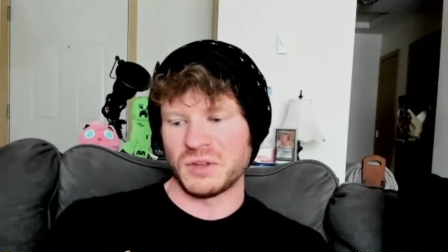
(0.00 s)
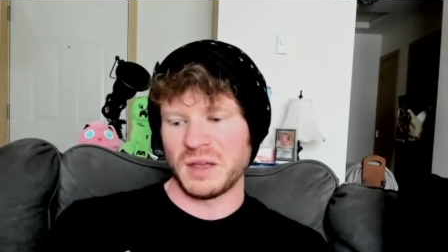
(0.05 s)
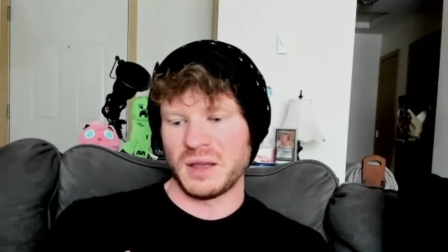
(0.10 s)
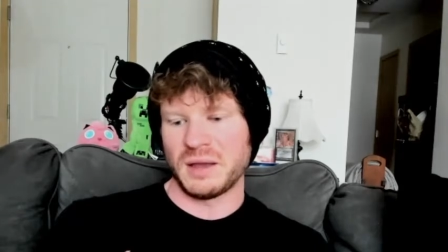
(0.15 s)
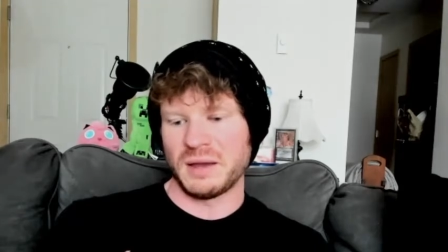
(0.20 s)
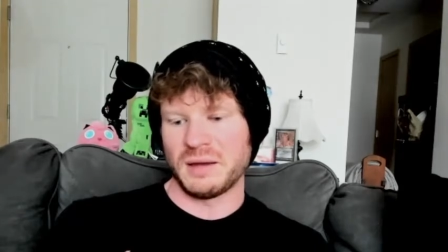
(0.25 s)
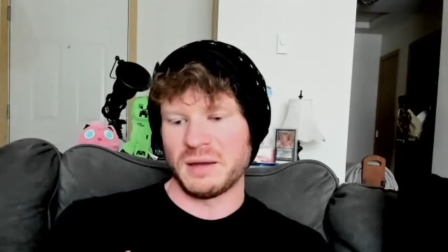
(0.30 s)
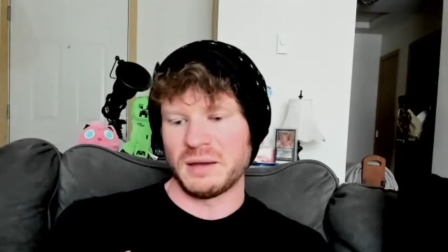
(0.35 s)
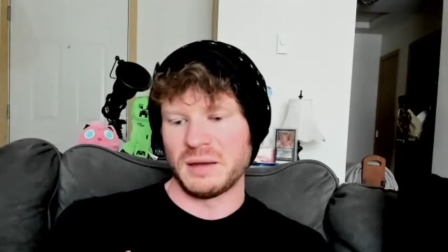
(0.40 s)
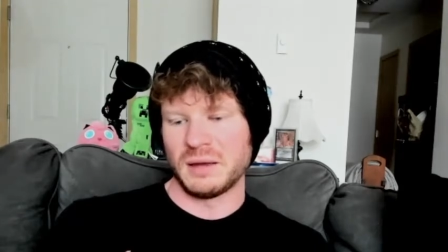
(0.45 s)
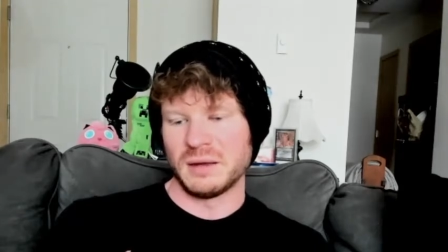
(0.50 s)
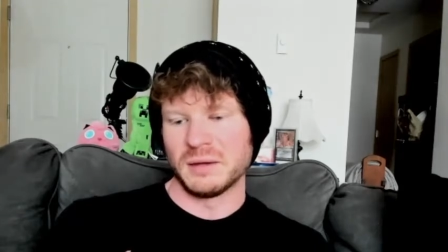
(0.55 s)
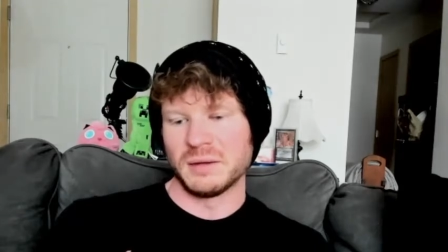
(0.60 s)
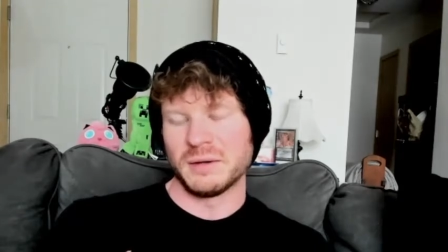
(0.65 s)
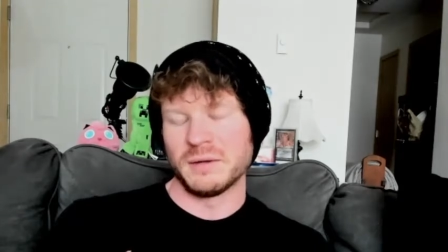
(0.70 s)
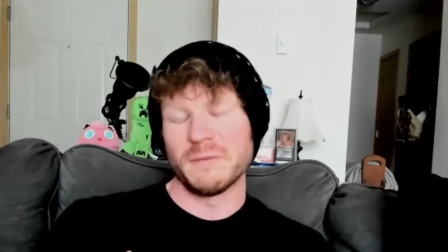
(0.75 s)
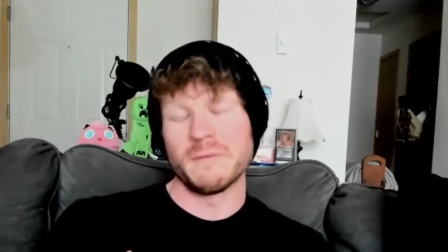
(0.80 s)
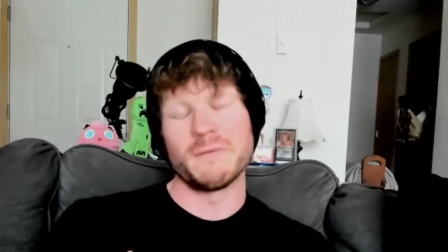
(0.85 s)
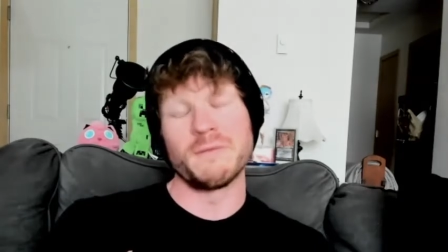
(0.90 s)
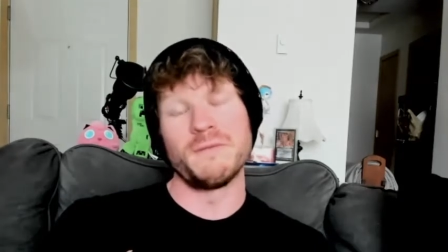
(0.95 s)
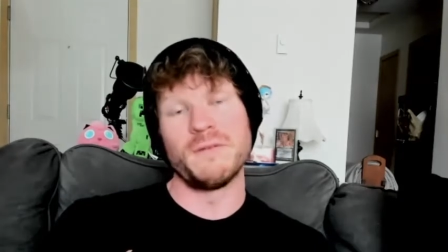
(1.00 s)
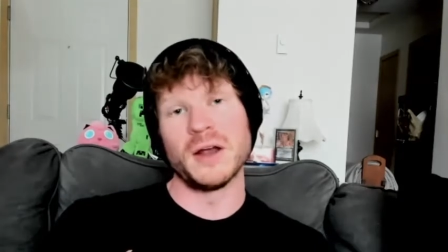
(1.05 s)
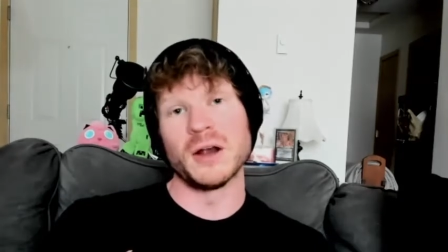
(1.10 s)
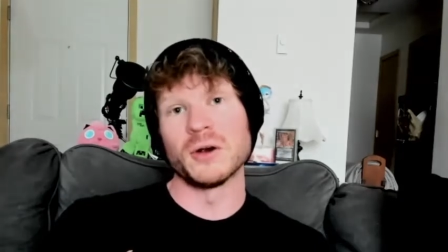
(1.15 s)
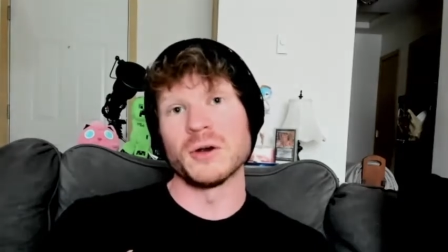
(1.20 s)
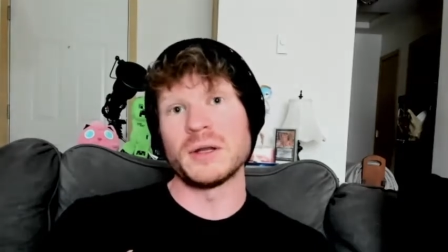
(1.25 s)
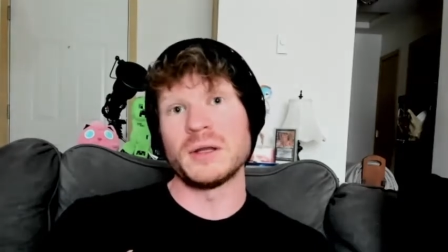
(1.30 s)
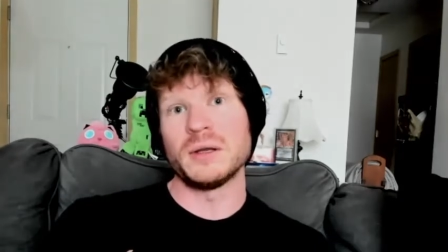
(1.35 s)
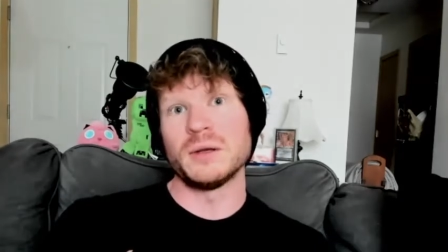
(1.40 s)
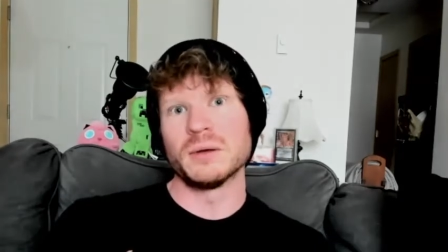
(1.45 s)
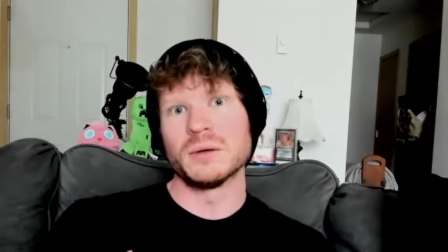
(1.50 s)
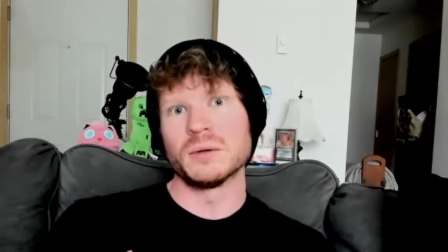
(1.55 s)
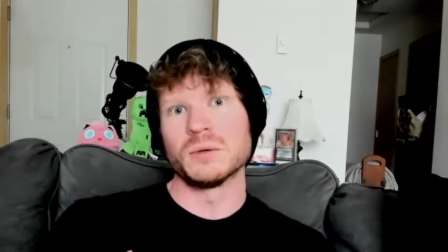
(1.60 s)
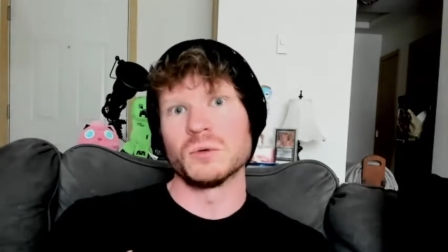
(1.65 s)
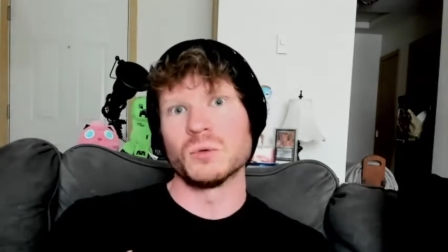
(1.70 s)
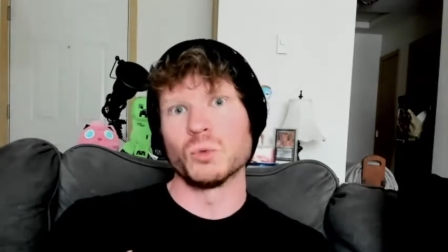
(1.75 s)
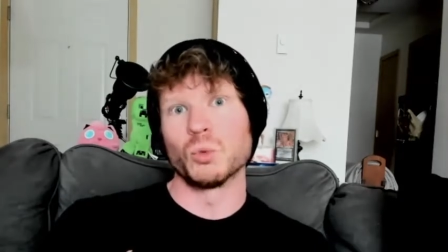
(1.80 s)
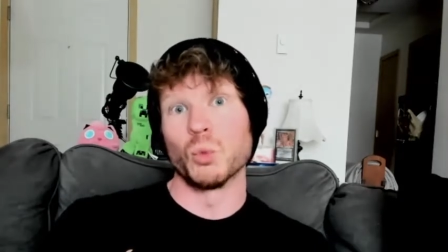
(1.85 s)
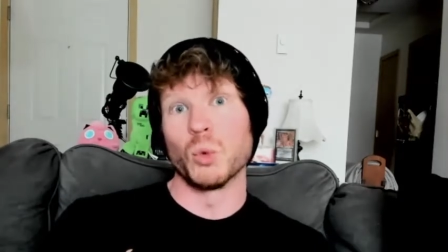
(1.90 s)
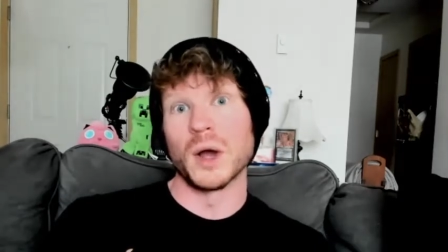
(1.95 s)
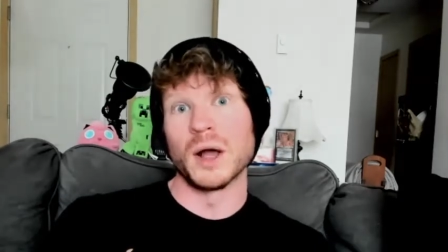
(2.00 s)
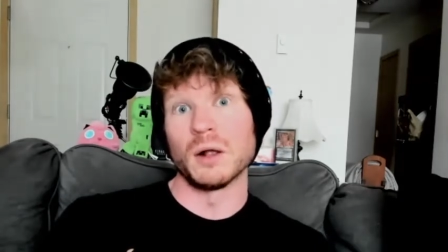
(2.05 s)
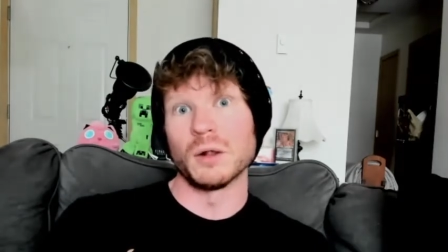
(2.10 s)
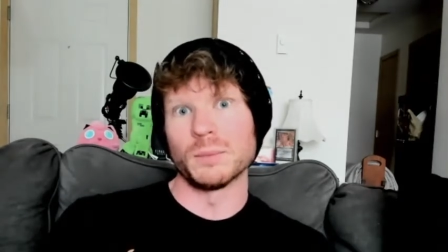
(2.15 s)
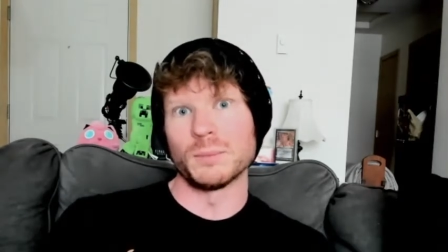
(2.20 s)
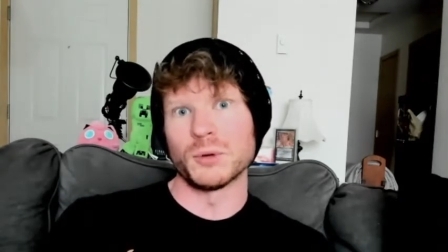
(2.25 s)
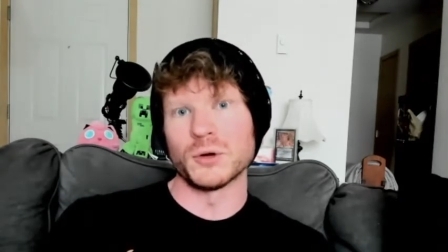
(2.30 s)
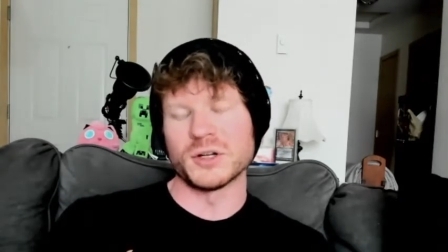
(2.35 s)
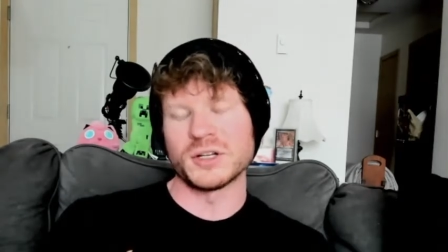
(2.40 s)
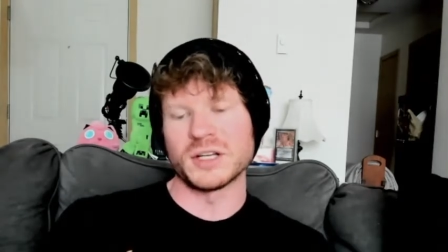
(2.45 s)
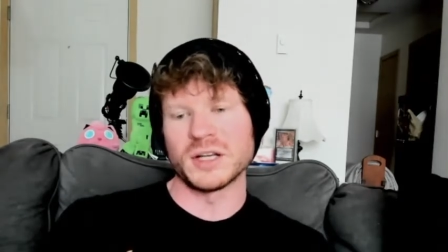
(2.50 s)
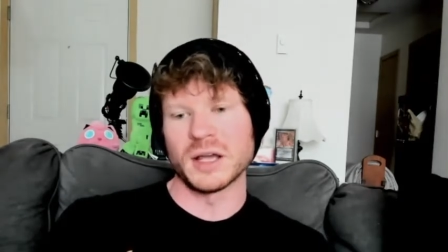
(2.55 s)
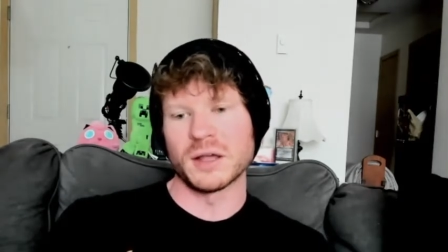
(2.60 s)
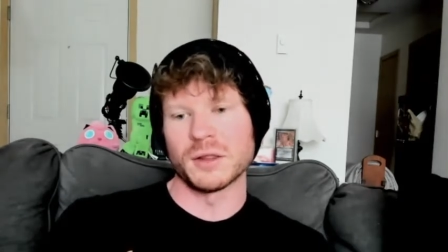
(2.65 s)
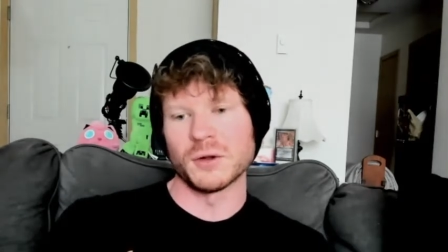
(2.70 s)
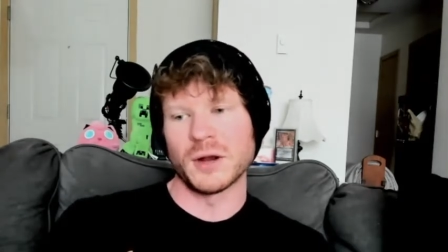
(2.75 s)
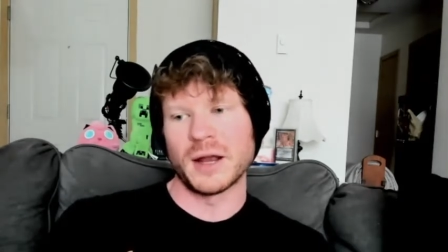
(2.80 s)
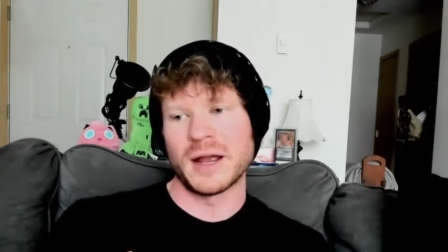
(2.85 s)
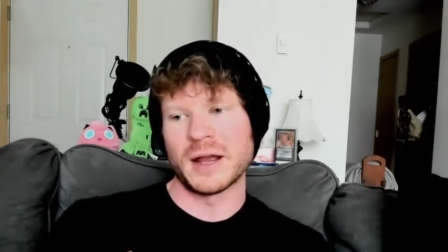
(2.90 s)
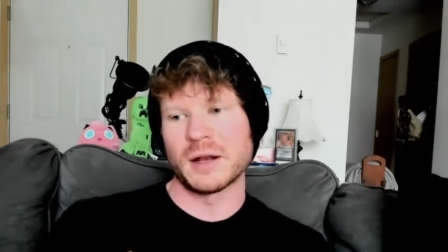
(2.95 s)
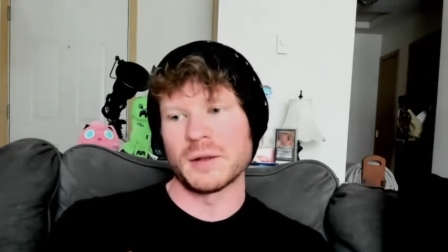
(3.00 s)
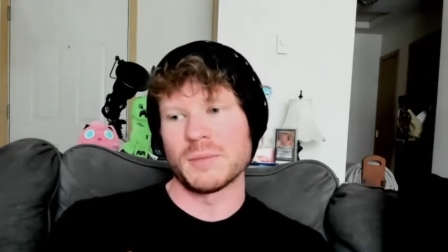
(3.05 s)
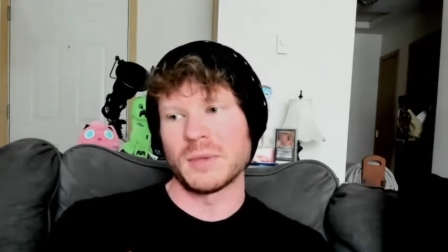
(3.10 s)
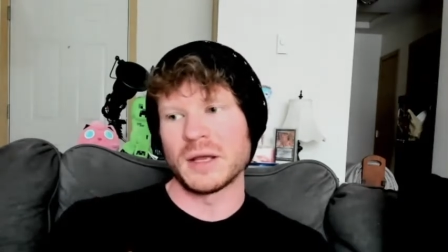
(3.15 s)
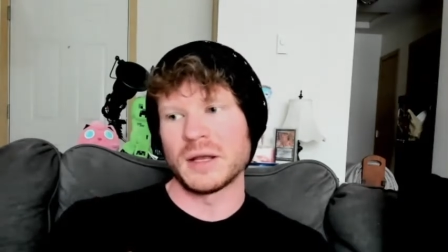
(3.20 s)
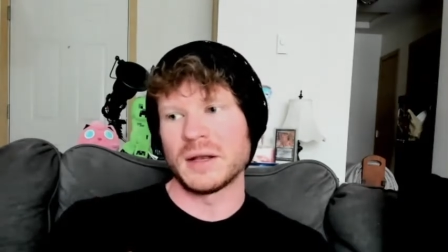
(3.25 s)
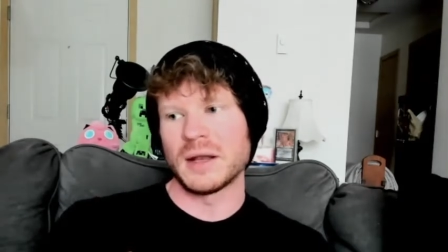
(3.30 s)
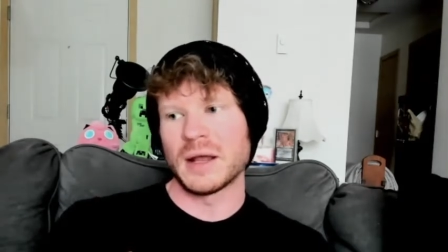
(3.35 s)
a very well put together anime.